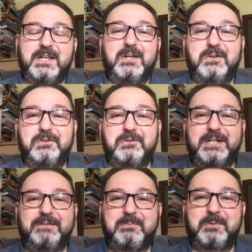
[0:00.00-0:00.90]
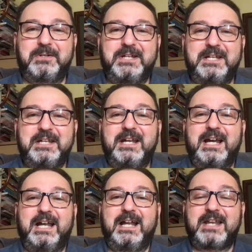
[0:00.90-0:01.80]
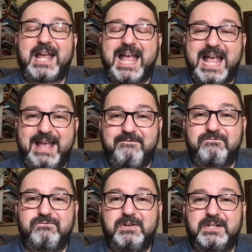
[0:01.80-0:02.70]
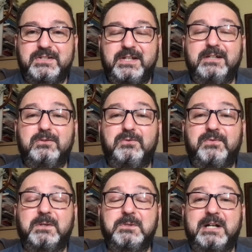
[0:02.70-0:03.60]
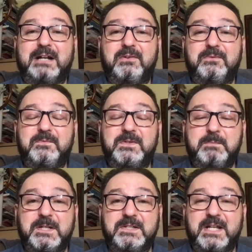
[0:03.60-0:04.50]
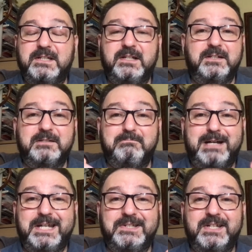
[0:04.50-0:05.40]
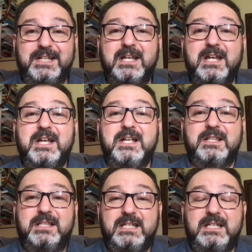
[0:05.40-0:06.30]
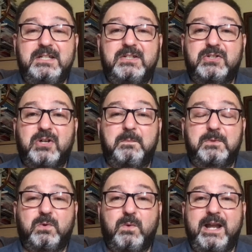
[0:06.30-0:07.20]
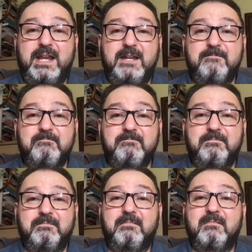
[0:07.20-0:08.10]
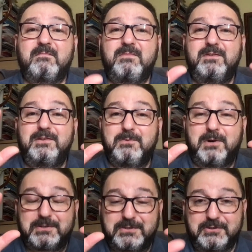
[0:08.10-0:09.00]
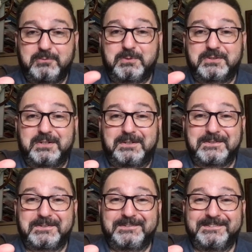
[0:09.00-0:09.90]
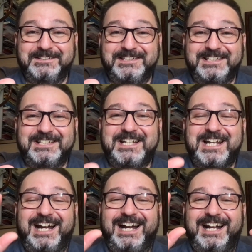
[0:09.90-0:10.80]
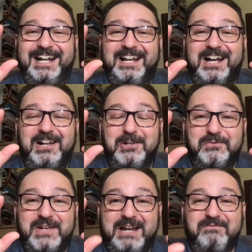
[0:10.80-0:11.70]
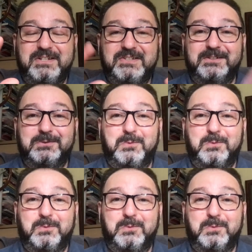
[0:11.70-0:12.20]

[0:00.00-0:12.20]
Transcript: Good luck, everybody, and every single photograph I've been sent in is amazing. These top 20, you are superstars. I love every single